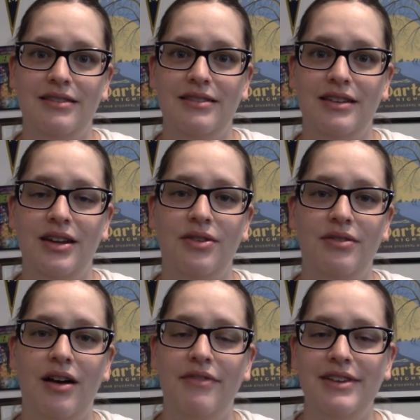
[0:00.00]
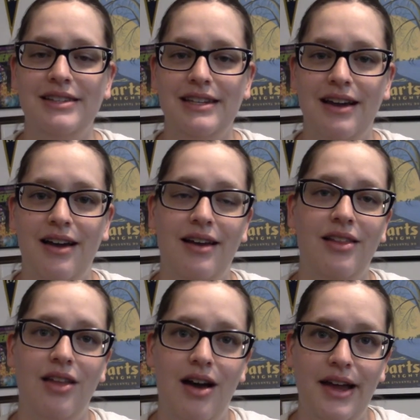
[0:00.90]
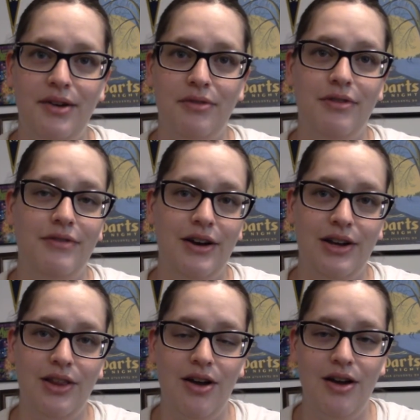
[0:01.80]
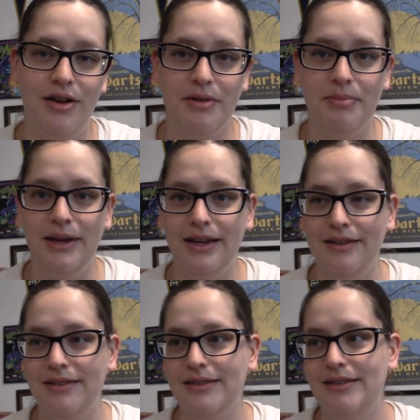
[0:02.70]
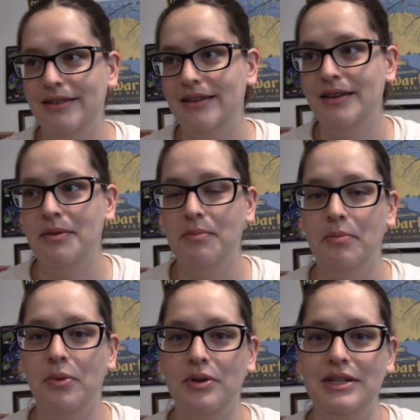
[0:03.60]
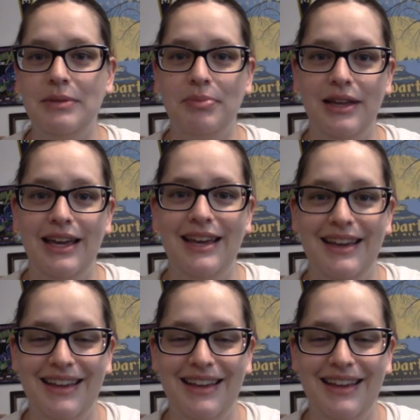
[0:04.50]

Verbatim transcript: You know, obviously not a lot or for very long, but more deeply